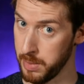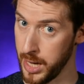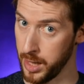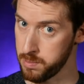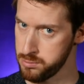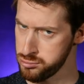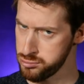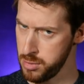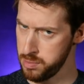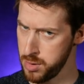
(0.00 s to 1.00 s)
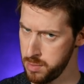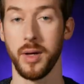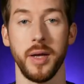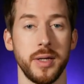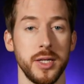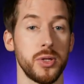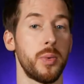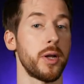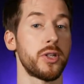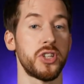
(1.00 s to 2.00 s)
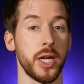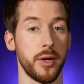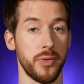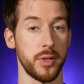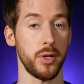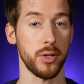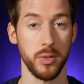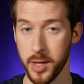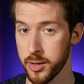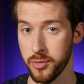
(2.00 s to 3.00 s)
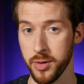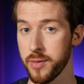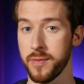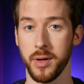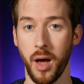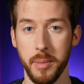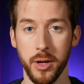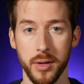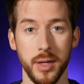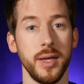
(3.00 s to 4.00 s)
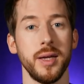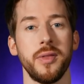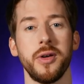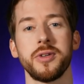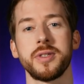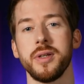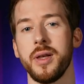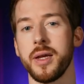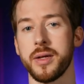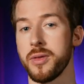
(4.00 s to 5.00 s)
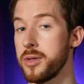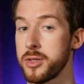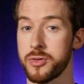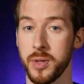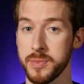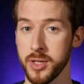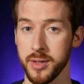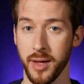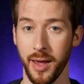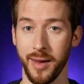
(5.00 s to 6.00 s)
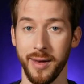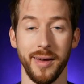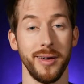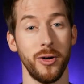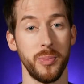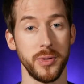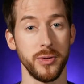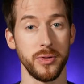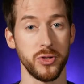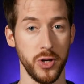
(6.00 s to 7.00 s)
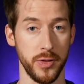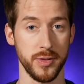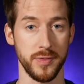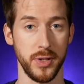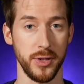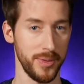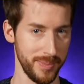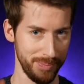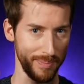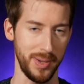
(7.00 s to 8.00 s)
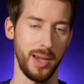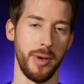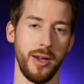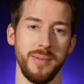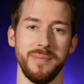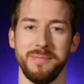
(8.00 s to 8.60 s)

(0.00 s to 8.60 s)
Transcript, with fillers: me. In case you wanted to check out the documentary The Phenomenon, there is a link in the description and I hope you enjoyed this video. Bye bye.